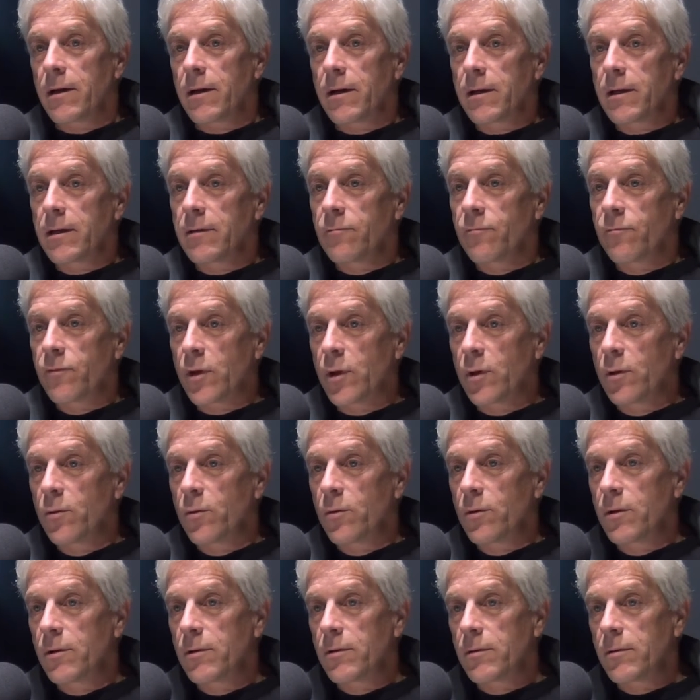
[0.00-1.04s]
in
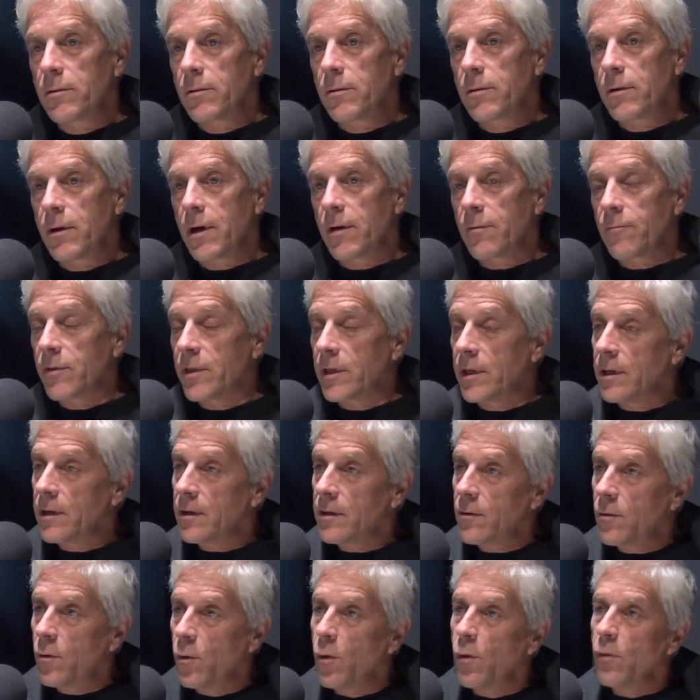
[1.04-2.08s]
view of the
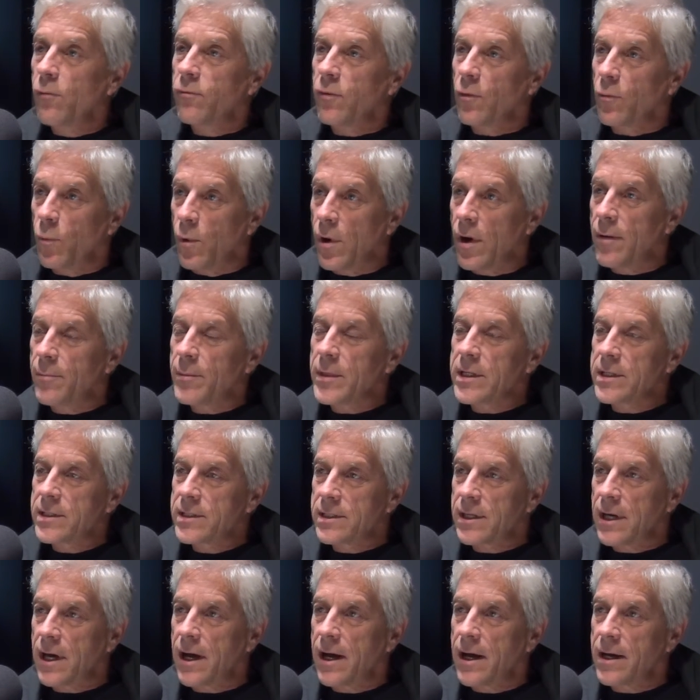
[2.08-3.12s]
overwhelming
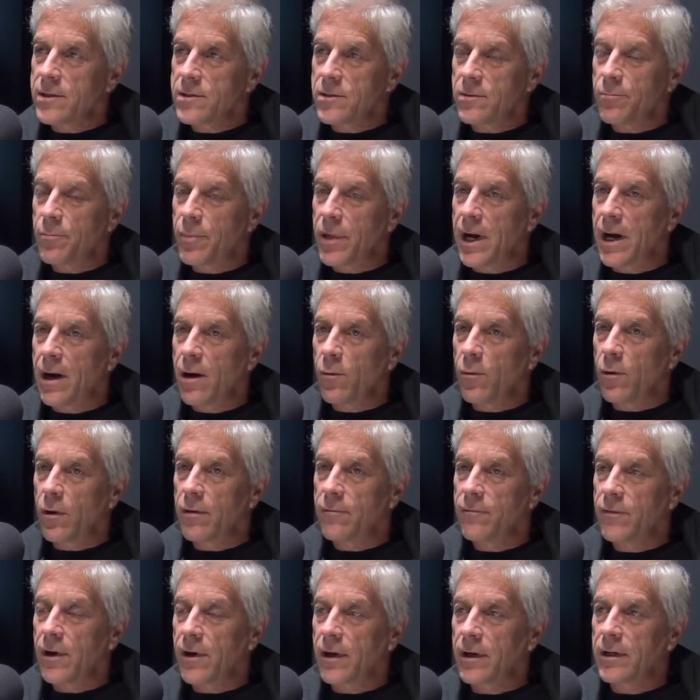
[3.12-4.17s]
size and power
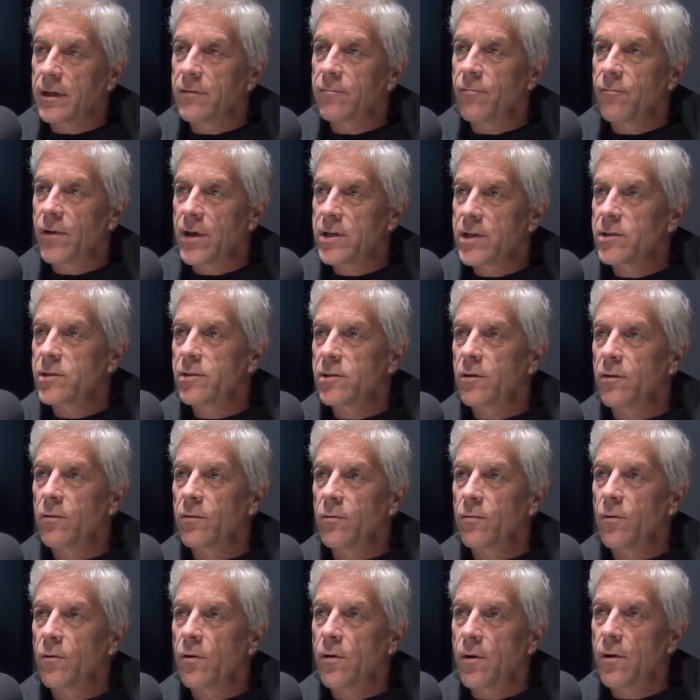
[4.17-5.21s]
of our conventional